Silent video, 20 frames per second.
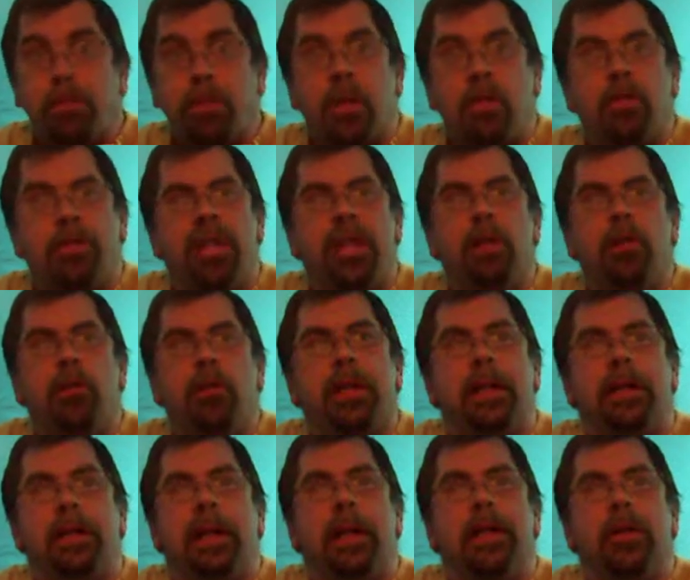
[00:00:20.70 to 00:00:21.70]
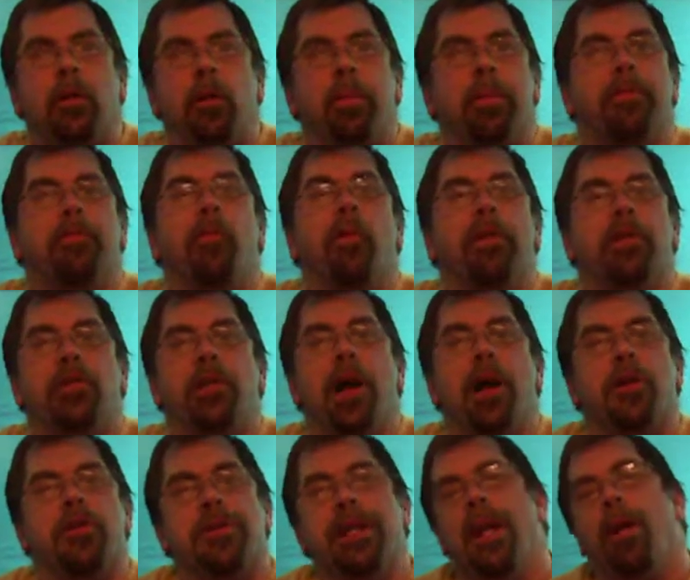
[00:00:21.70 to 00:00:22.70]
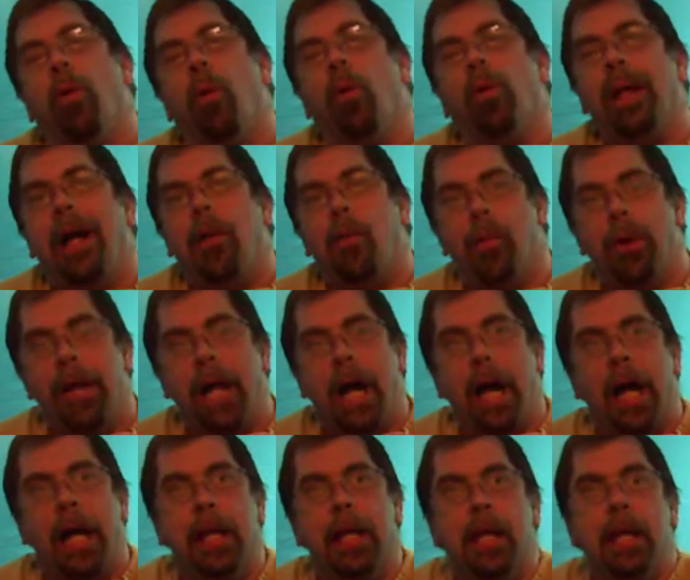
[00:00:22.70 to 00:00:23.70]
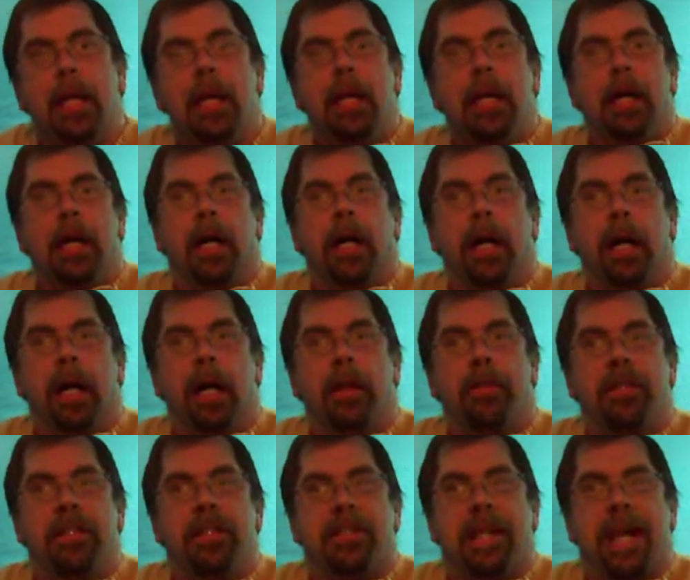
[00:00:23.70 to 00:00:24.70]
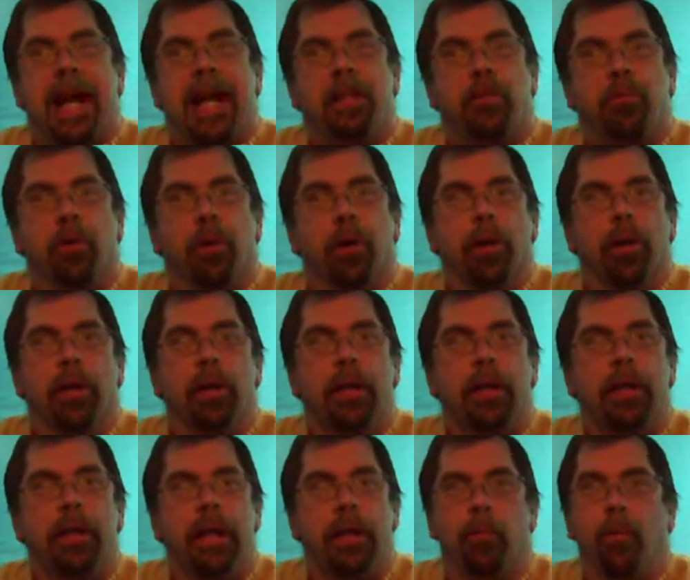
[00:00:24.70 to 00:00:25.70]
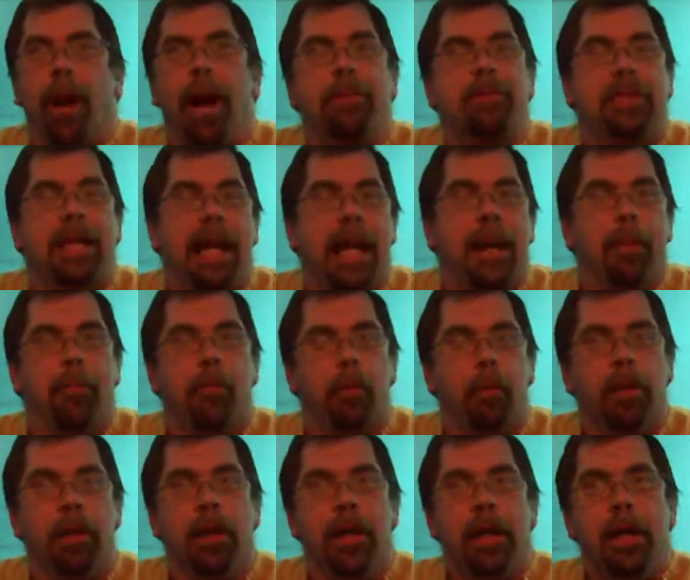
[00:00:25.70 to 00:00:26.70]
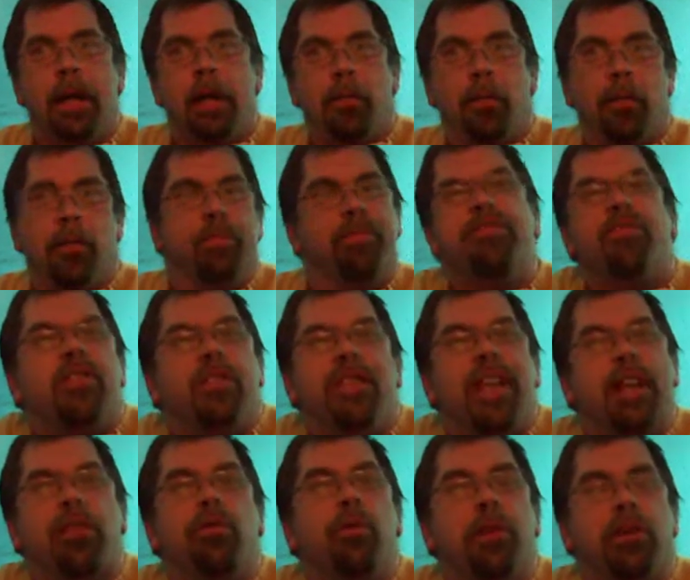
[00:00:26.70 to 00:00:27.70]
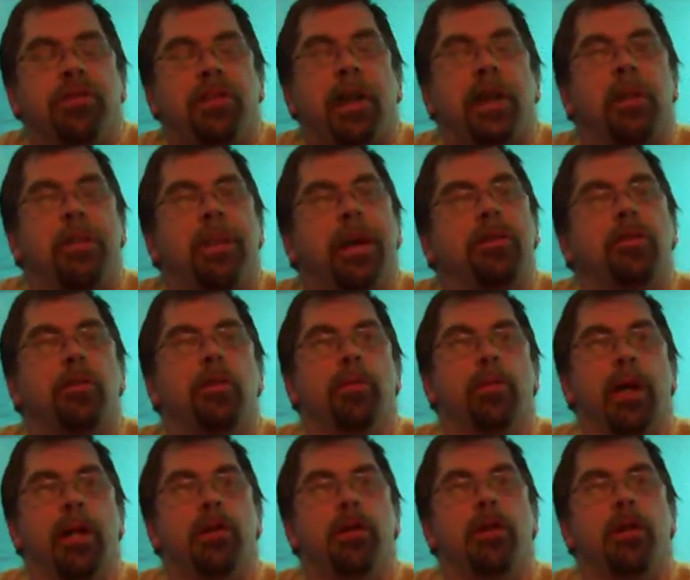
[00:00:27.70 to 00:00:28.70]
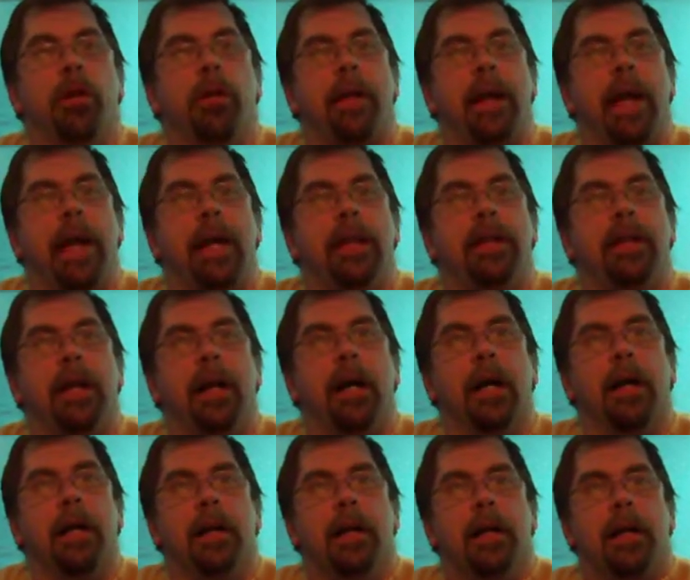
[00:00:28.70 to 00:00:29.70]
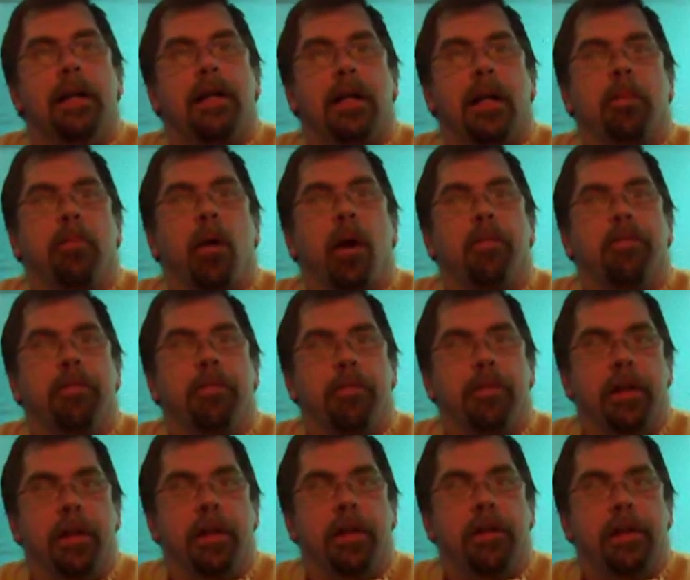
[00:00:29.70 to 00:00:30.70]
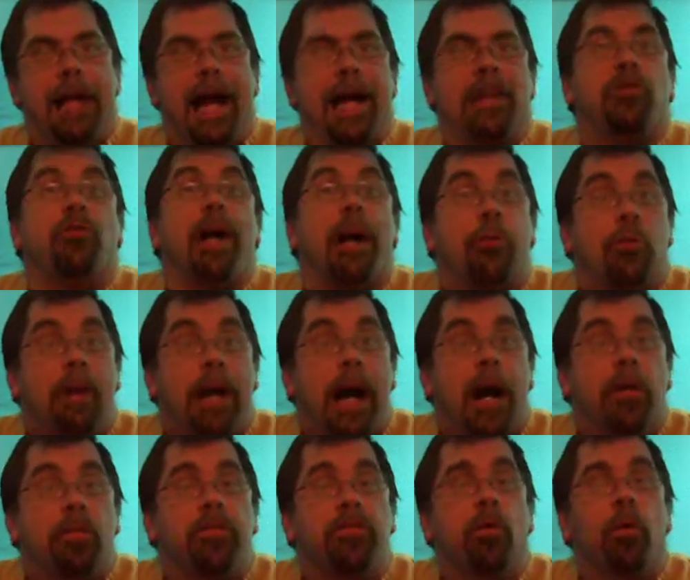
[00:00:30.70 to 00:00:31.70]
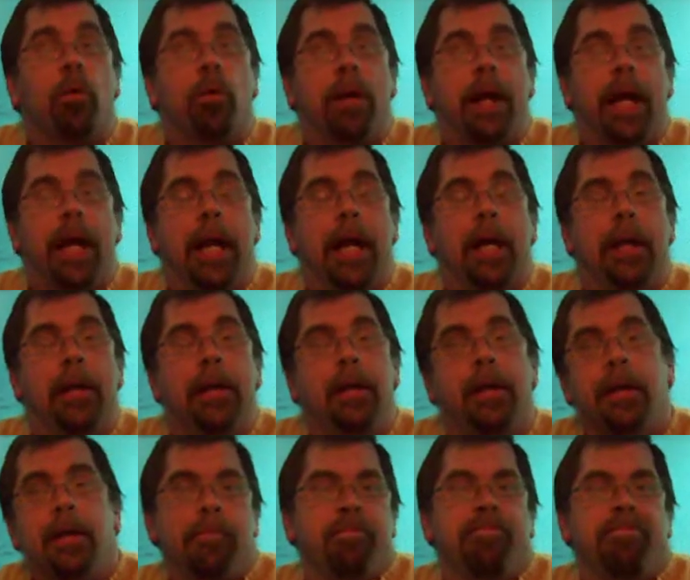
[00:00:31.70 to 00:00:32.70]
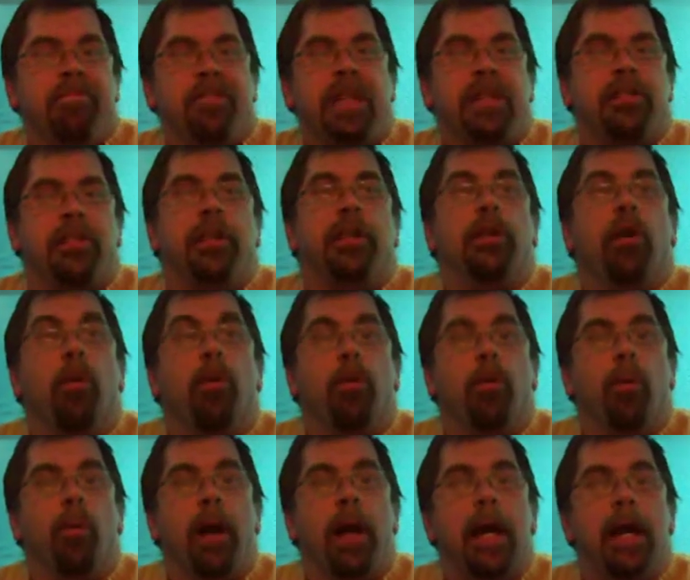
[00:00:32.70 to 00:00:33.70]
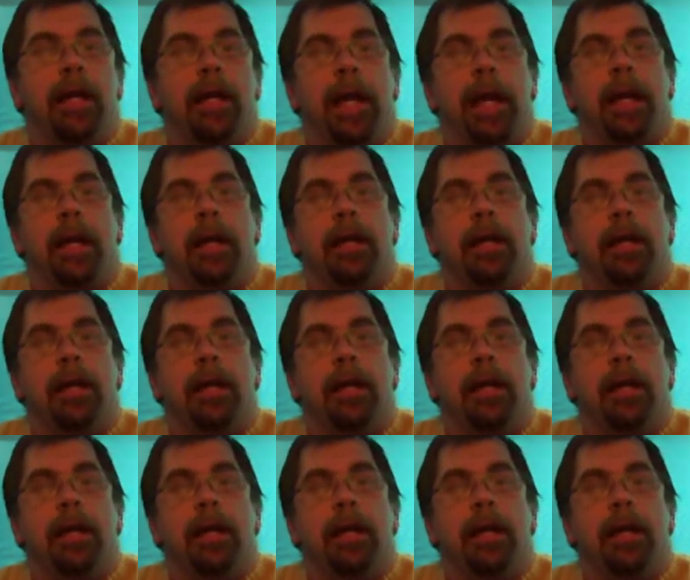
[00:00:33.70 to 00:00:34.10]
We take a look at before the challenge. Not a whole lot went on. These guys were in Rob's camp were not too excited about too much. They had come off of the last tribal council and things didn't go their way, and they